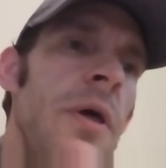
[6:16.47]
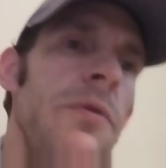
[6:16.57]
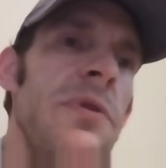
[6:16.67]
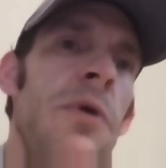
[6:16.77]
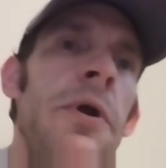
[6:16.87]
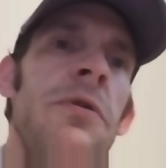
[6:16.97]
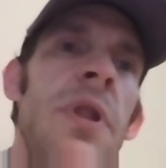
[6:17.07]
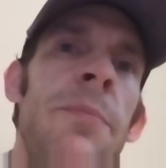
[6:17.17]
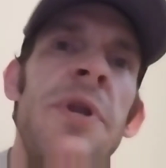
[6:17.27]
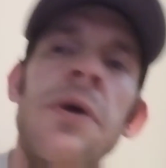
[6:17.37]
there's an
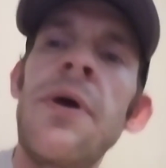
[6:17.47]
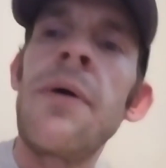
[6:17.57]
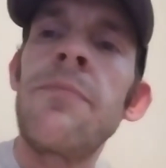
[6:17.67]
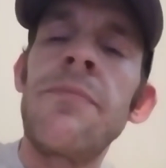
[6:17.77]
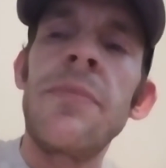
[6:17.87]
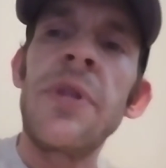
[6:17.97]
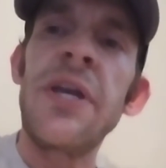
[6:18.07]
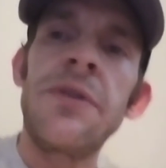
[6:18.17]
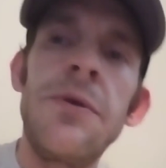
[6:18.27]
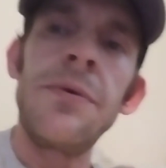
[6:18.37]
article I'm going to
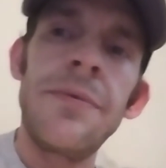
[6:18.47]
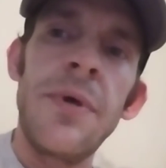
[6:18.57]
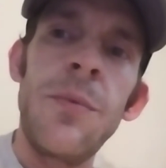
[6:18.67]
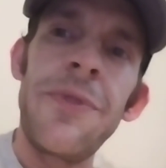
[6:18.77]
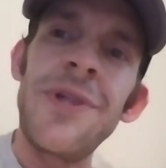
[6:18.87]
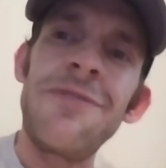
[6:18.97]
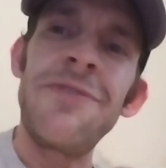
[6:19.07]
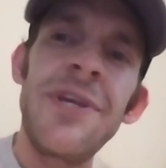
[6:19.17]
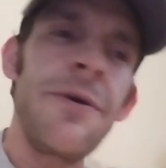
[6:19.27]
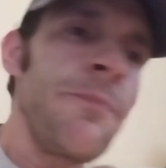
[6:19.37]
link to with this
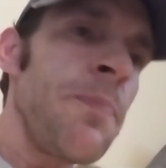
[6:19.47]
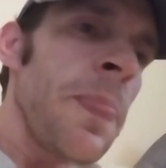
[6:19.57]
video.